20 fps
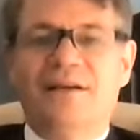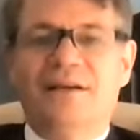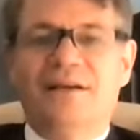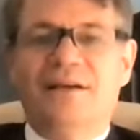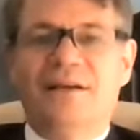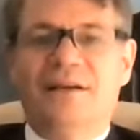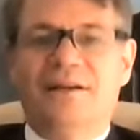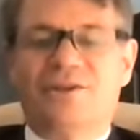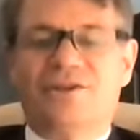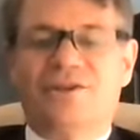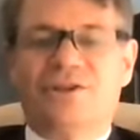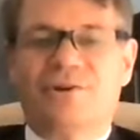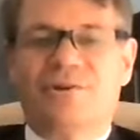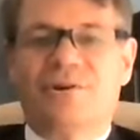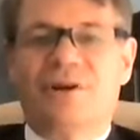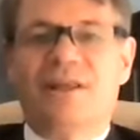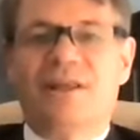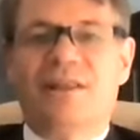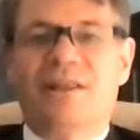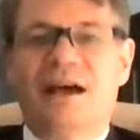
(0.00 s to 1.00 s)
in
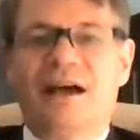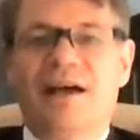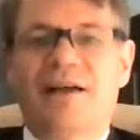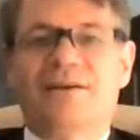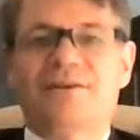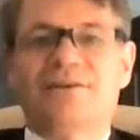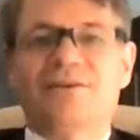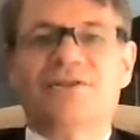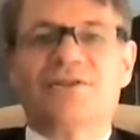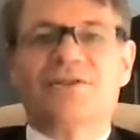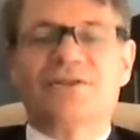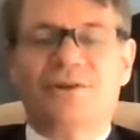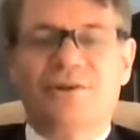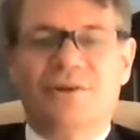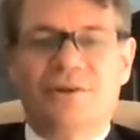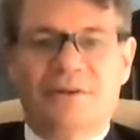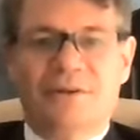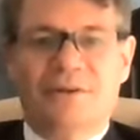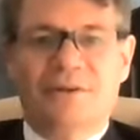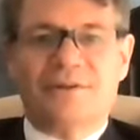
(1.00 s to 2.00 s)
ensuring that
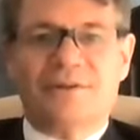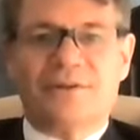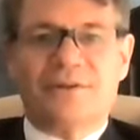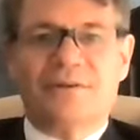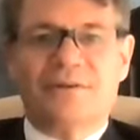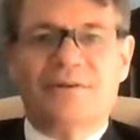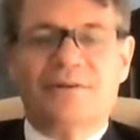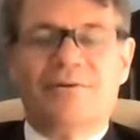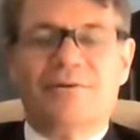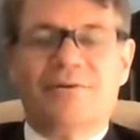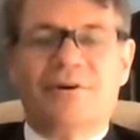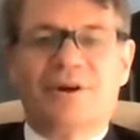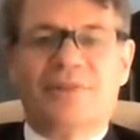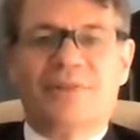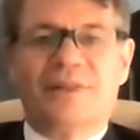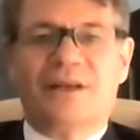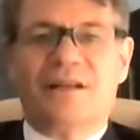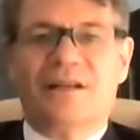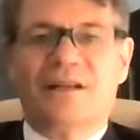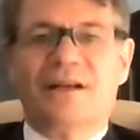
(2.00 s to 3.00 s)
students who are in
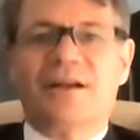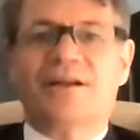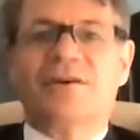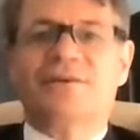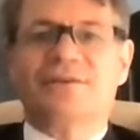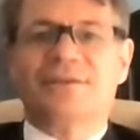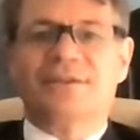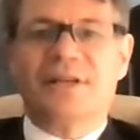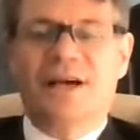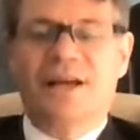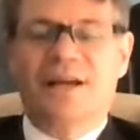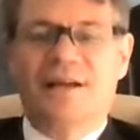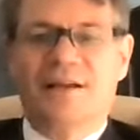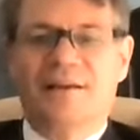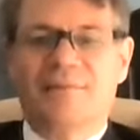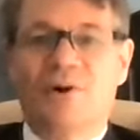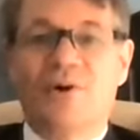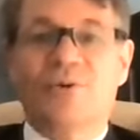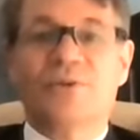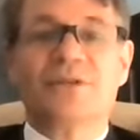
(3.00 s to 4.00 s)
the clinical
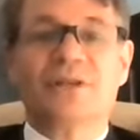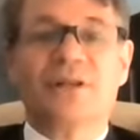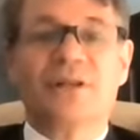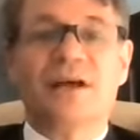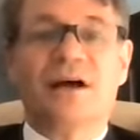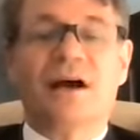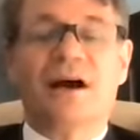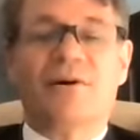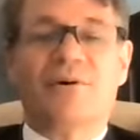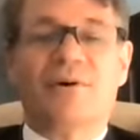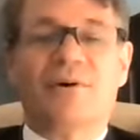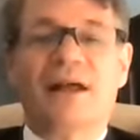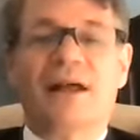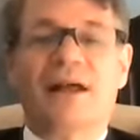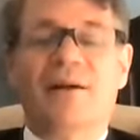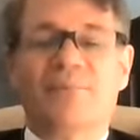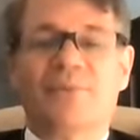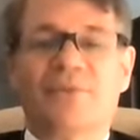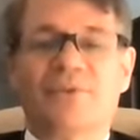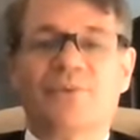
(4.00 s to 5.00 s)
setting, mostly our
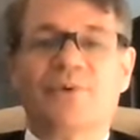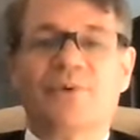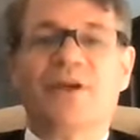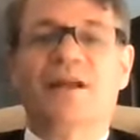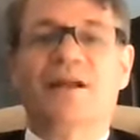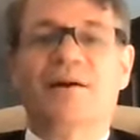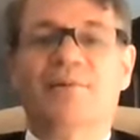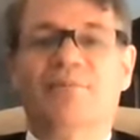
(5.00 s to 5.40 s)
M3 and